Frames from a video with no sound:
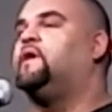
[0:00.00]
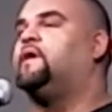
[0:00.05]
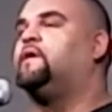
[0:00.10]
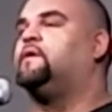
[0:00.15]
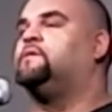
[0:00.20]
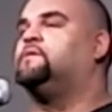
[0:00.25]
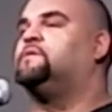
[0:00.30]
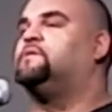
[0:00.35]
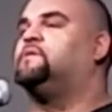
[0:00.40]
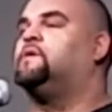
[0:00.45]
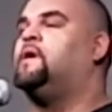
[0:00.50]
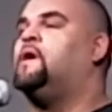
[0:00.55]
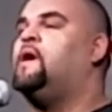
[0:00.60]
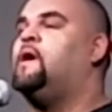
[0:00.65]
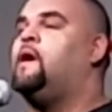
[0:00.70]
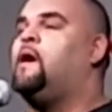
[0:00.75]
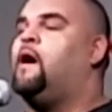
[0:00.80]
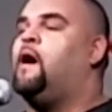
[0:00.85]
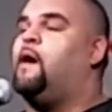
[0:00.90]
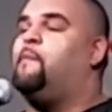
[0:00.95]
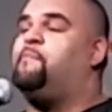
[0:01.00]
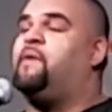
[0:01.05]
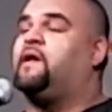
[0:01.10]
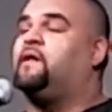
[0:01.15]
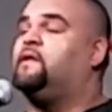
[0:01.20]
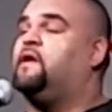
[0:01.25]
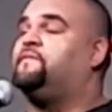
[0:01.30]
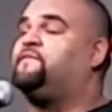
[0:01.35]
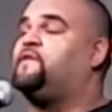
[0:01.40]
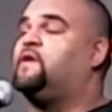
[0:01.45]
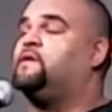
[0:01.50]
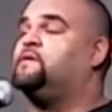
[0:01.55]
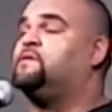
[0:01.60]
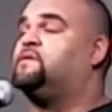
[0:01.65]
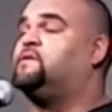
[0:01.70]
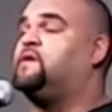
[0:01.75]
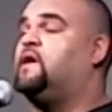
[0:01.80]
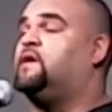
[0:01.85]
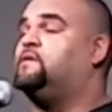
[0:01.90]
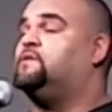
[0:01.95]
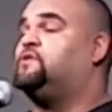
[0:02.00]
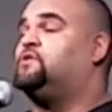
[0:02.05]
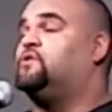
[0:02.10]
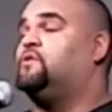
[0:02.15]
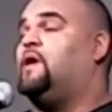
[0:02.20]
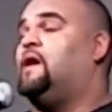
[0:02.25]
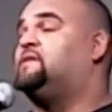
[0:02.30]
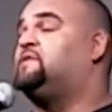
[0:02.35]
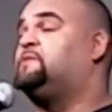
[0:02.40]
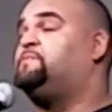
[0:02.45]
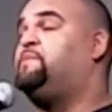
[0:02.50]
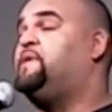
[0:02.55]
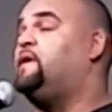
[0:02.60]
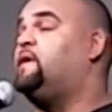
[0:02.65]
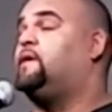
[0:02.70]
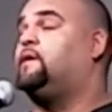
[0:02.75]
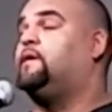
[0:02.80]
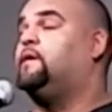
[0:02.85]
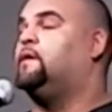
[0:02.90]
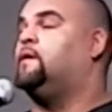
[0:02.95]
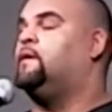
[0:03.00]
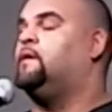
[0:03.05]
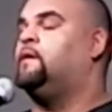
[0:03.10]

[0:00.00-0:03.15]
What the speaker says: things are better left unsaid, so I speak,